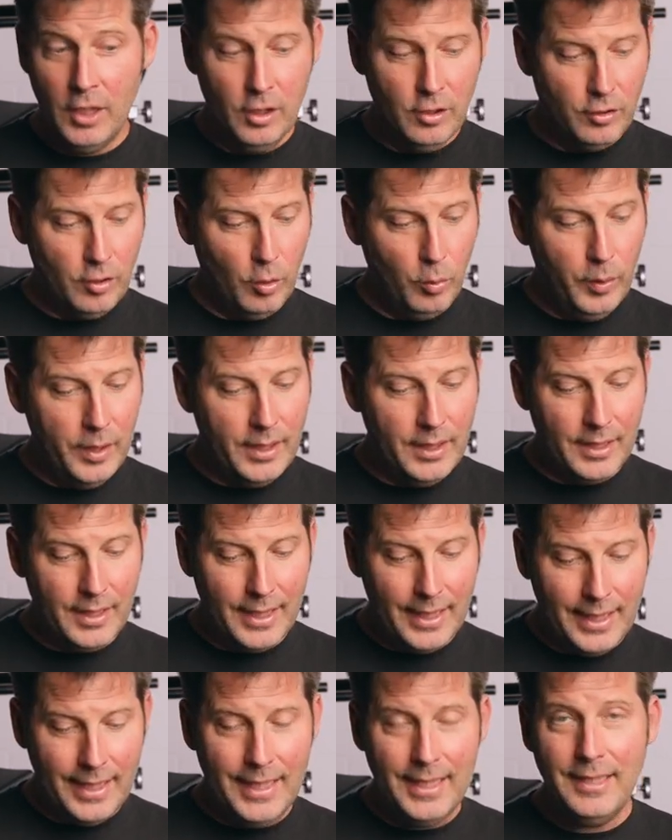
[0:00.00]
So we could
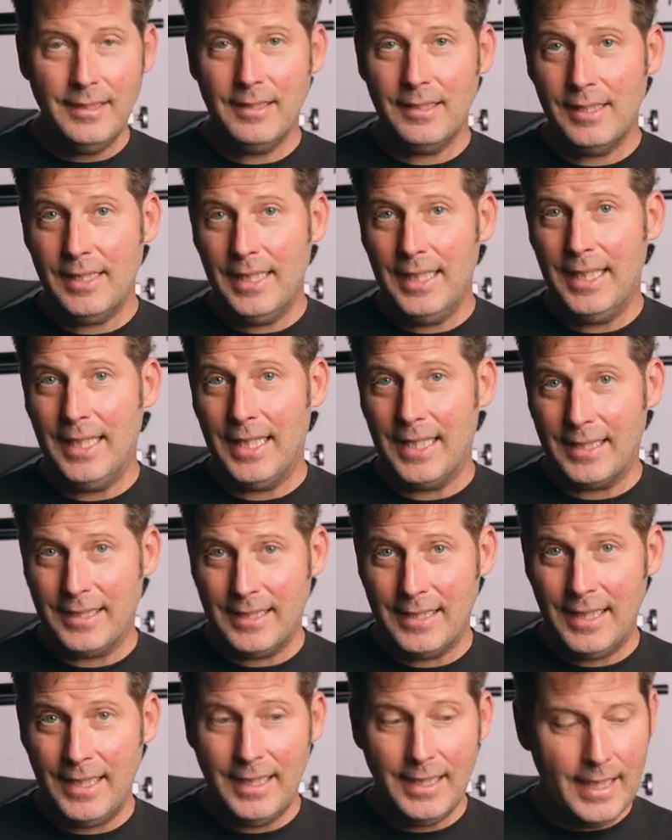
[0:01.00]
easily
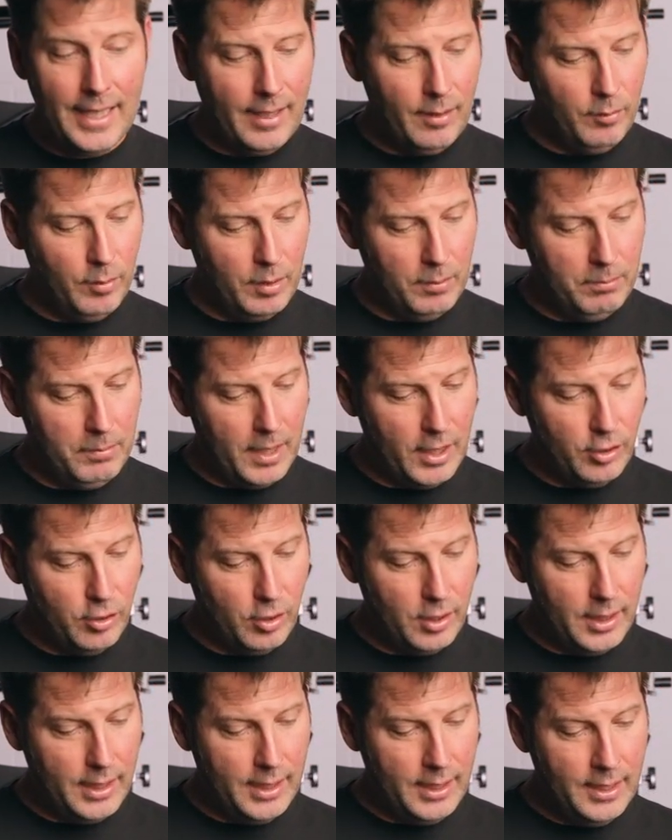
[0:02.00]
exceed that when
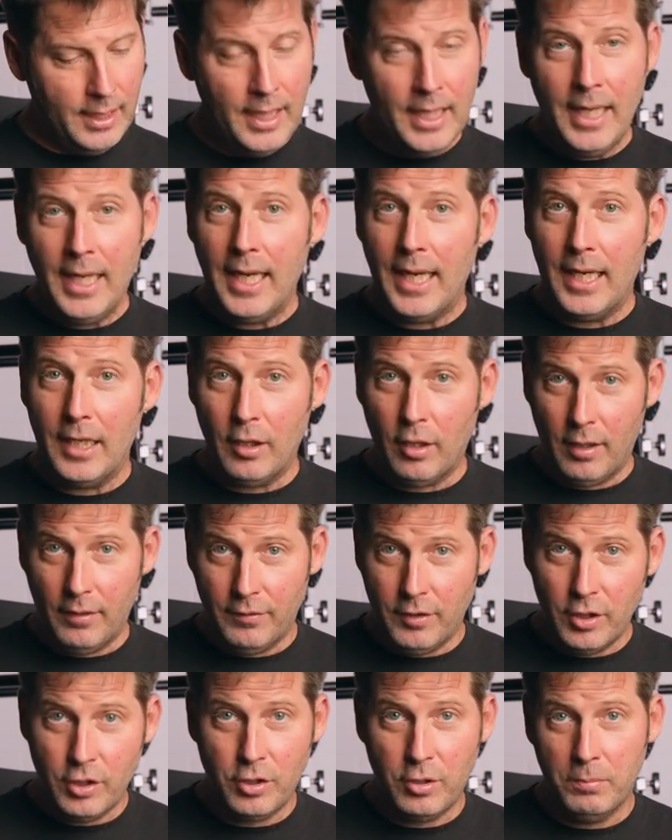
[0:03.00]
measuring an RF
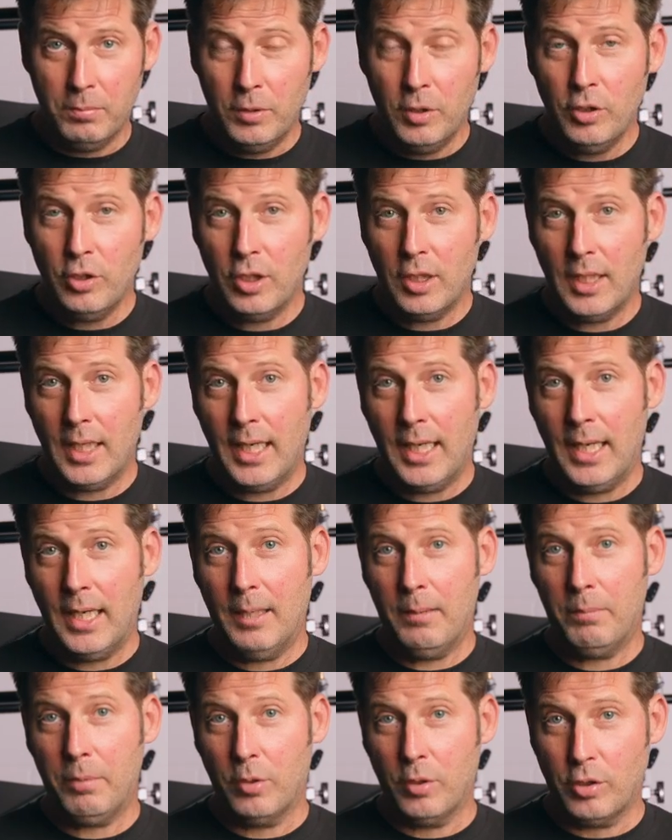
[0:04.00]
distribution
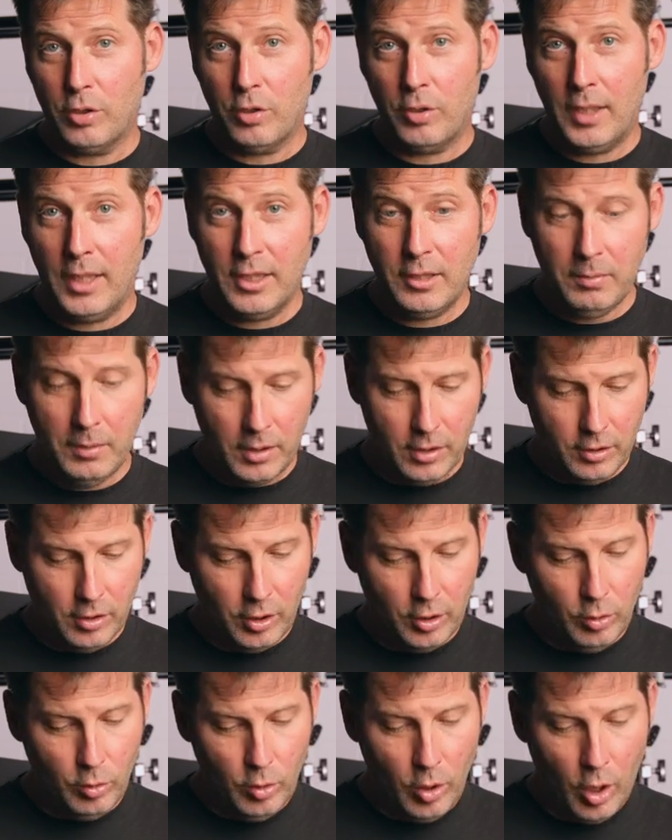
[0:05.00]
amp or transmitter. So
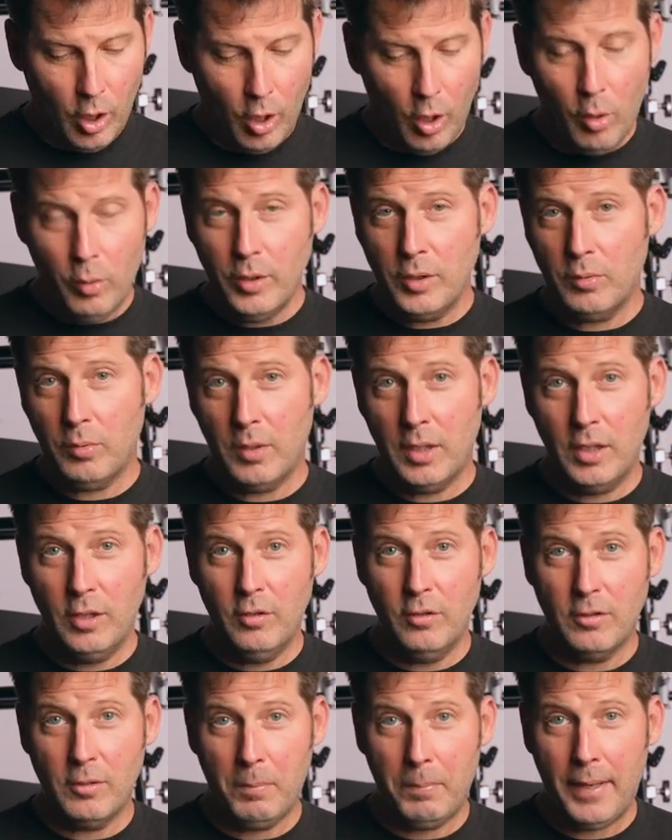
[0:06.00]
you always want to
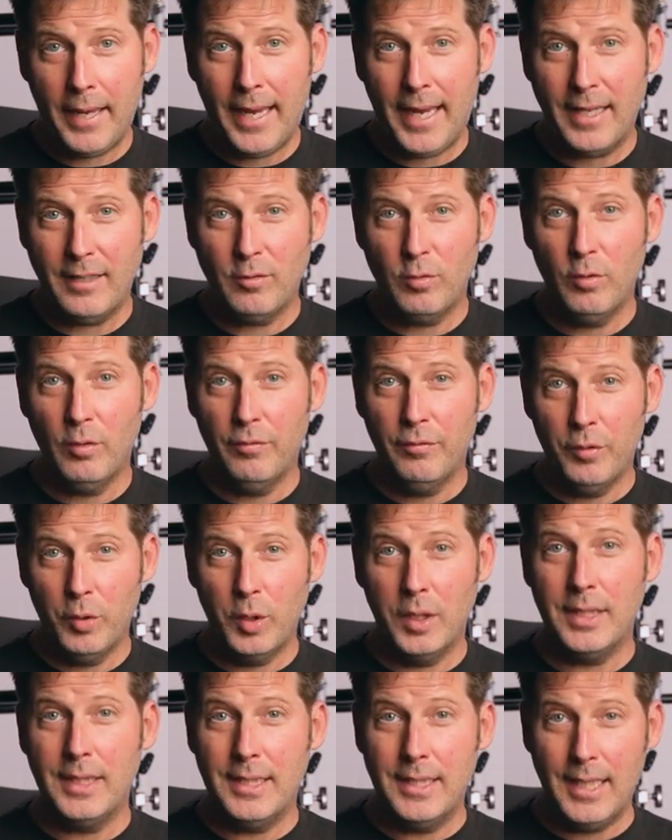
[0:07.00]
use a pad to
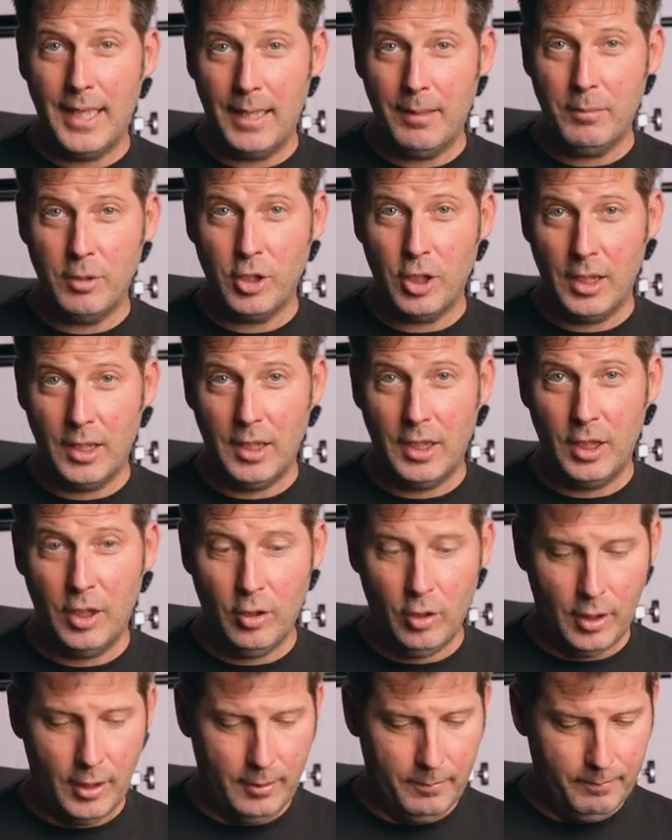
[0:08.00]
avoid damaging the
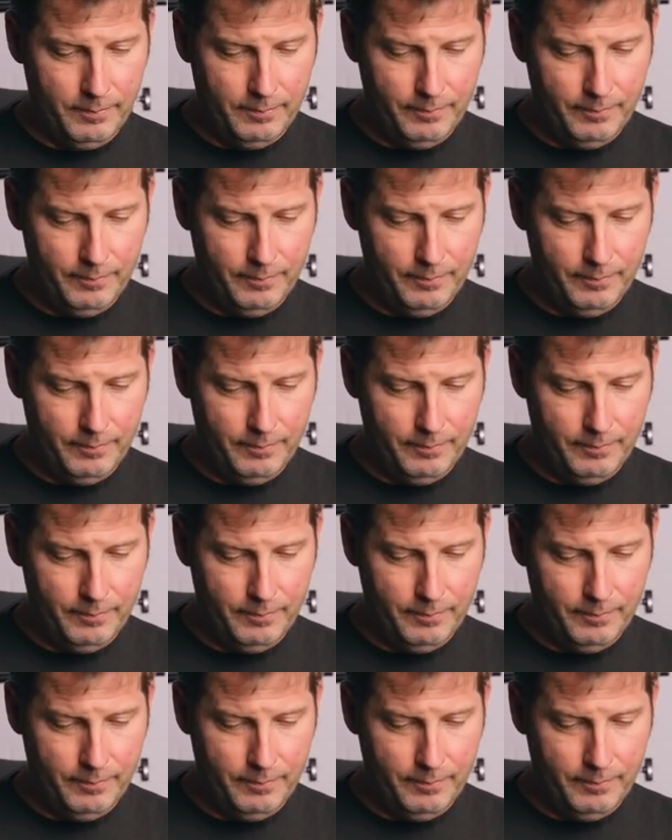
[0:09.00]
unit.